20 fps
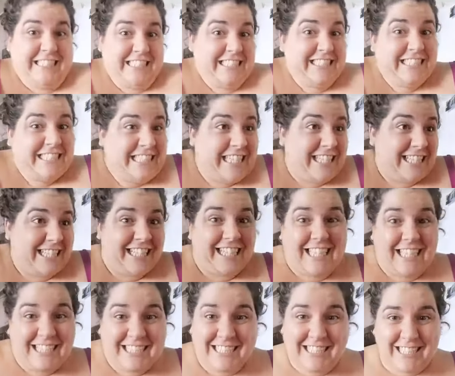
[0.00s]

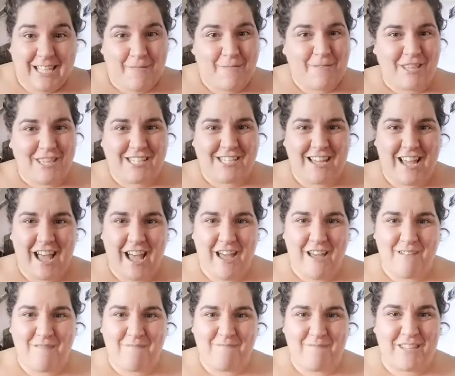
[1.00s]
silly some of the
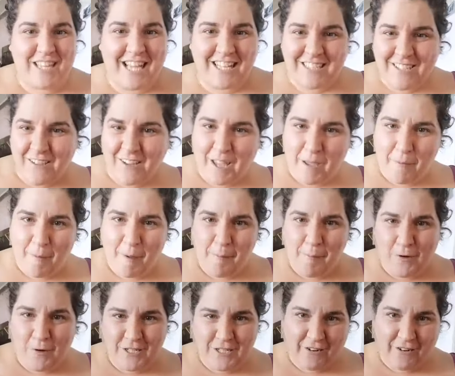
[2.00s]
time, but that's how I get my
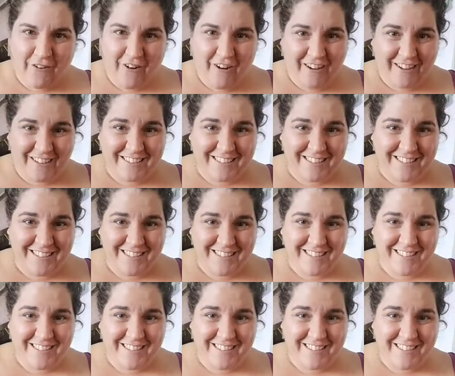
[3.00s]
point across.